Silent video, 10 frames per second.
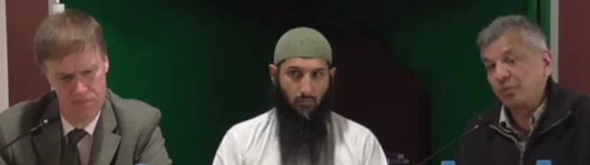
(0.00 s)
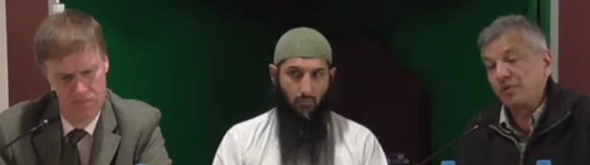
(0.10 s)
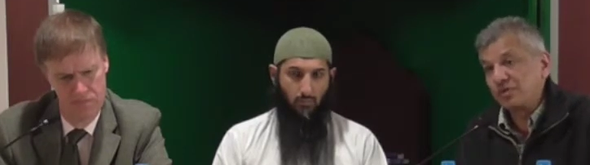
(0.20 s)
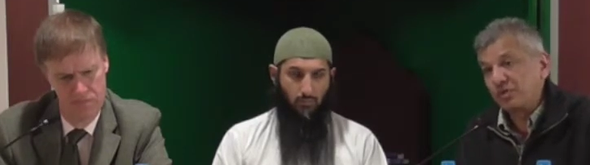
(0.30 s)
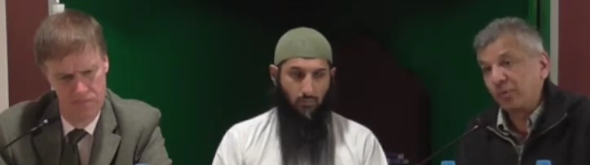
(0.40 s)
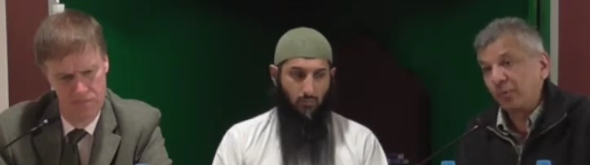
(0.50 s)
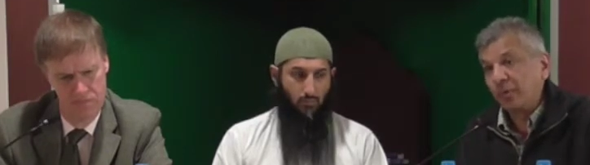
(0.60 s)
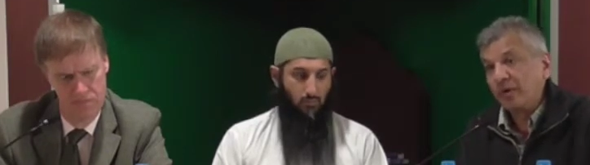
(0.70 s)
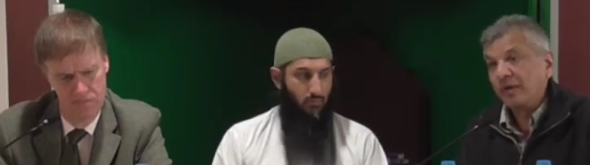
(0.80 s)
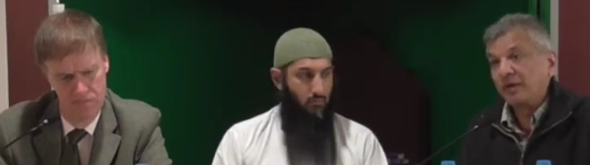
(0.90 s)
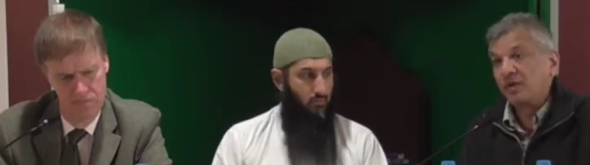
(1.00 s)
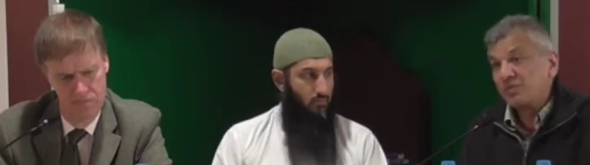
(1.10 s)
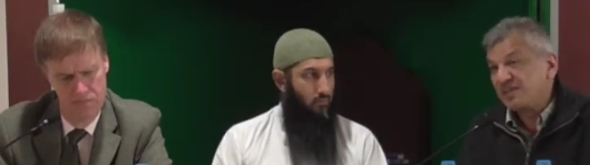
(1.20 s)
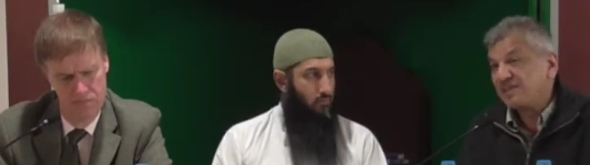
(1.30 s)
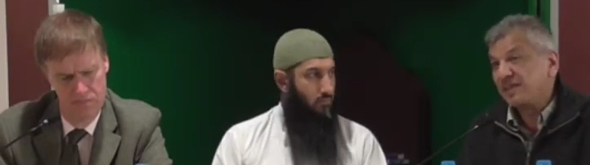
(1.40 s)
Speaker 1: appoints who.
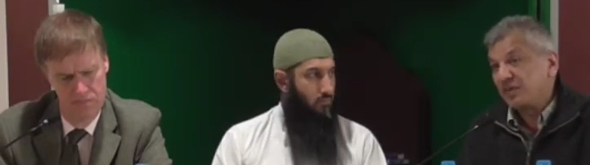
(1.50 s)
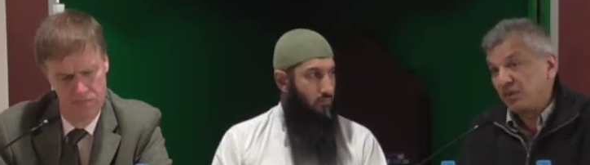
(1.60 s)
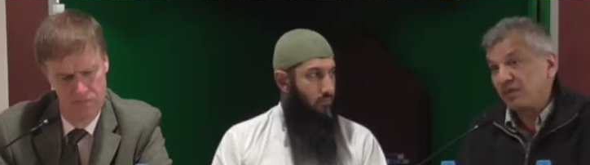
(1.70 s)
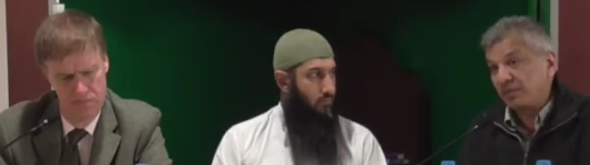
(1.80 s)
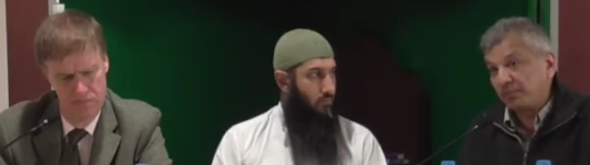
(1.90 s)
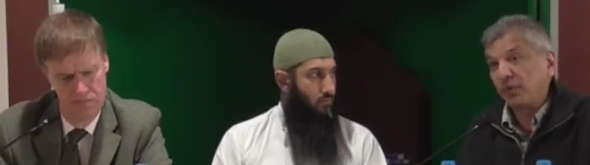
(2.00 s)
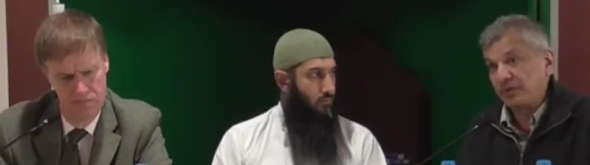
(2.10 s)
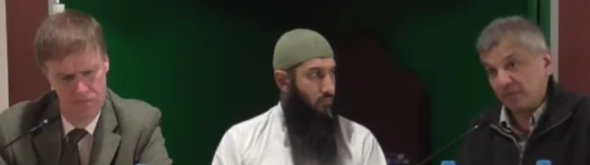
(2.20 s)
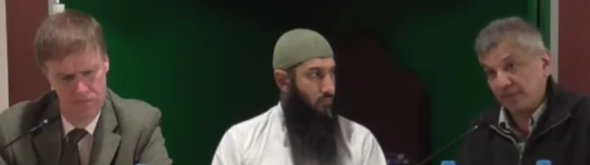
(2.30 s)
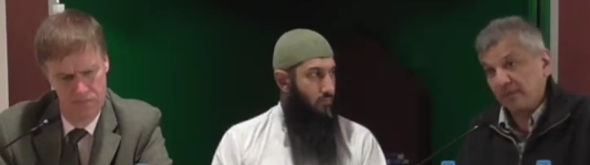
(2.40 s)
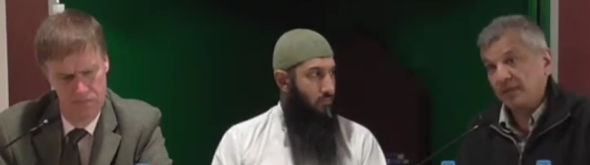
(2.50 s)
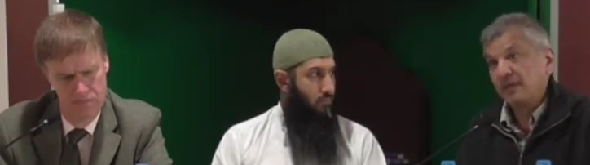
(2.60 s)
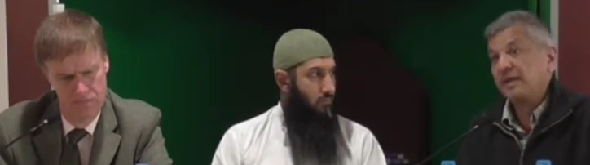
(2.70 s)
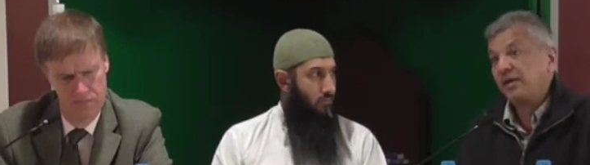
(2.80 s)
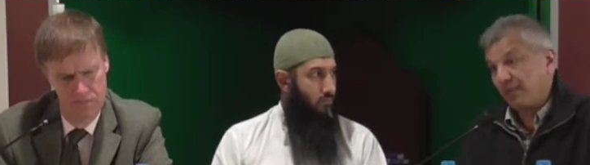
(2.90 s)
Councillors are not appointed
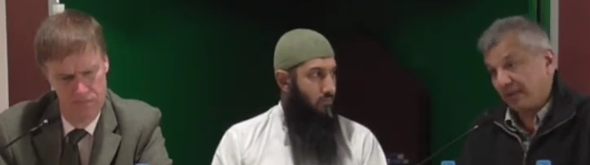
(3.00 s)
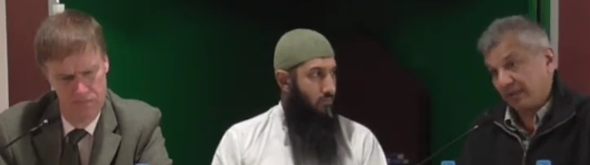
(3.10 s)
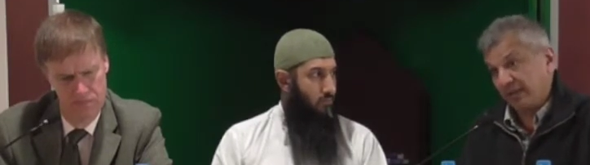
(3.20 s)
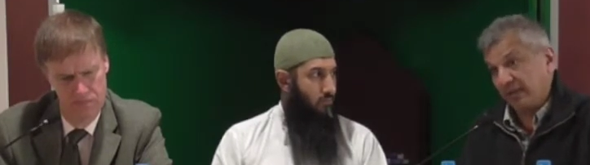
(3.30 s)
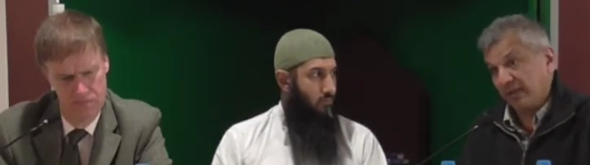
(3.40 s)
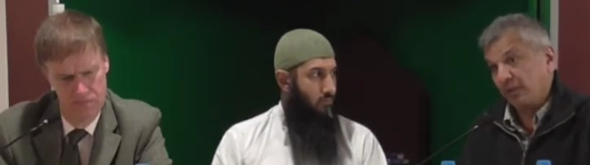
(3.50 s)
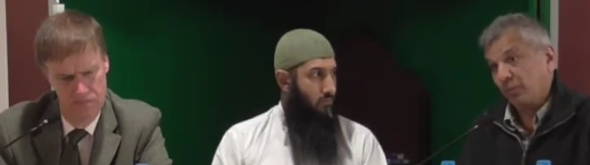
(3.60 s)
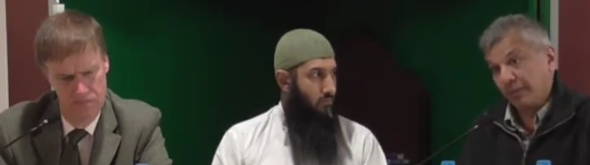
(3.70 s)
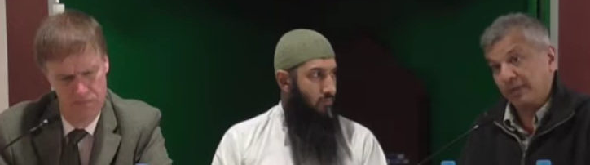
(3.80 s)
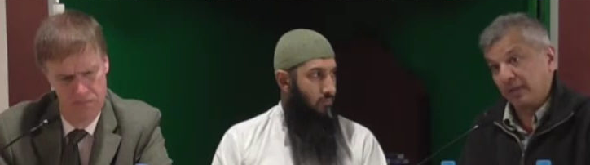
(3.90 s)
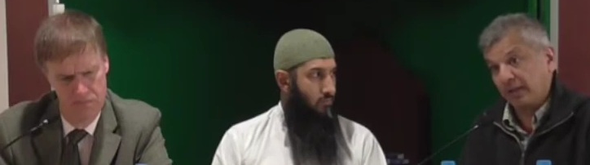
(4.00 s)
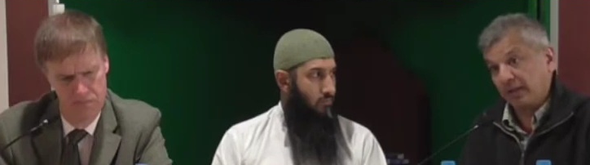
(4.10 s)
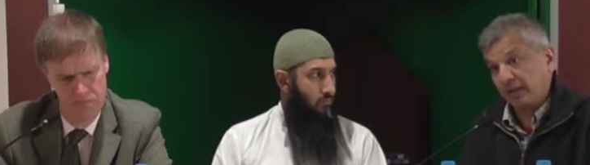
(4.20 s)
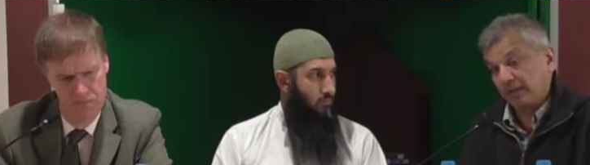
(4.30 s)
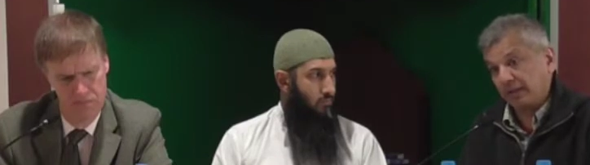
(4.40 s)
directly with
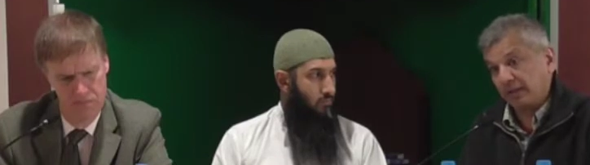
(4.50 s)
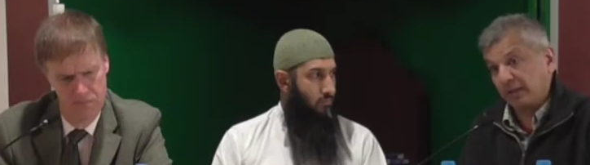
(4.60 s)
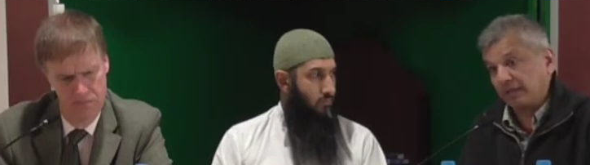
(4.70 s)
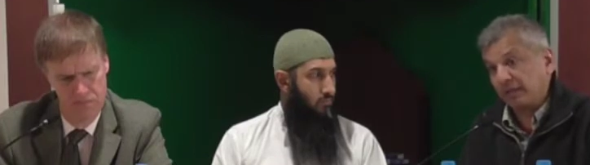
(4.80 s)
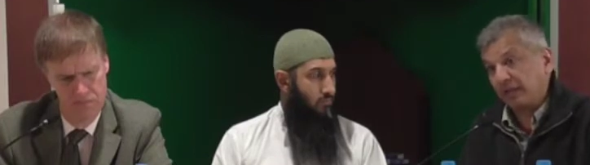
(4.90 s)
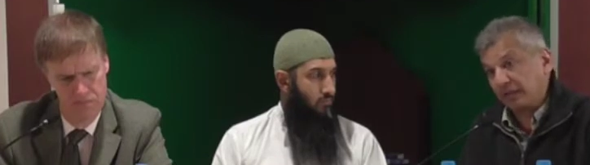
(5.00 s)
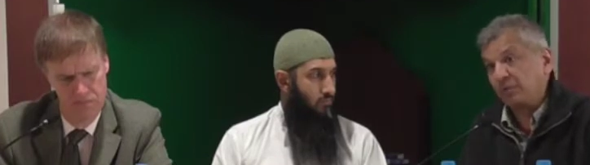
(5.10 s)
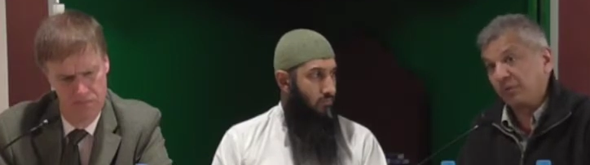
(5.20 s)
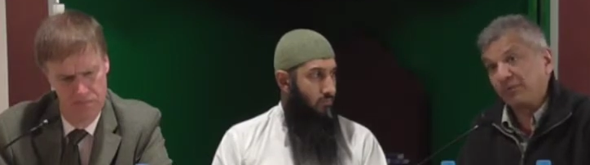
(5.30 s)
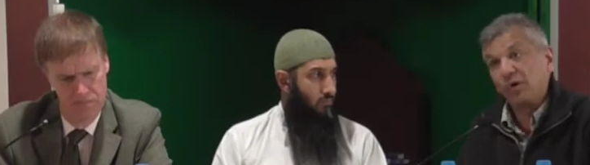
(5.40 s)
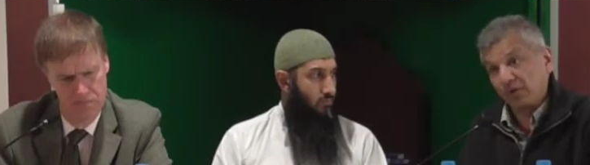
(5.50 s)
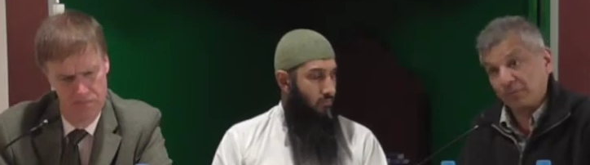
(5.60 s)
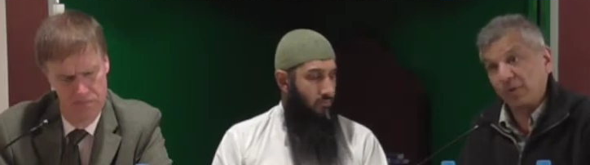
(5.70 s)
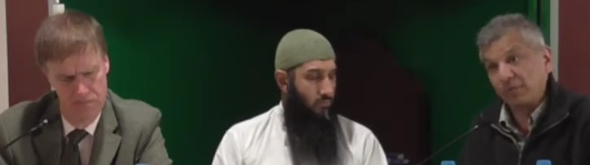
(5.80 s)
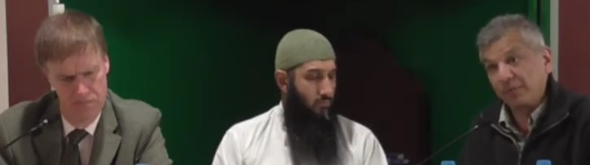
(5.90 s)
all
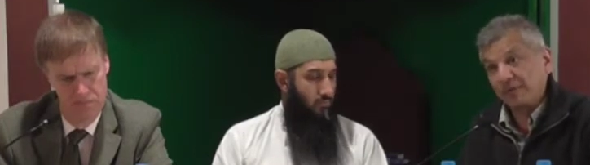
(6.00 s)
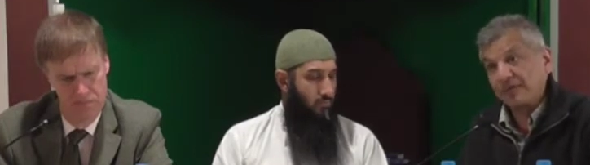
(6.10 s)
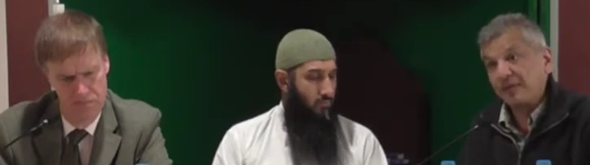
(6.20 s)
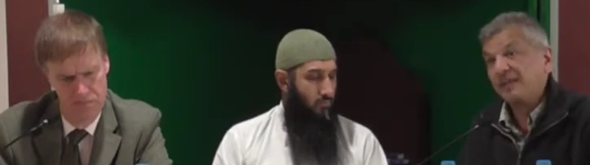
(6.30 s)
appointments.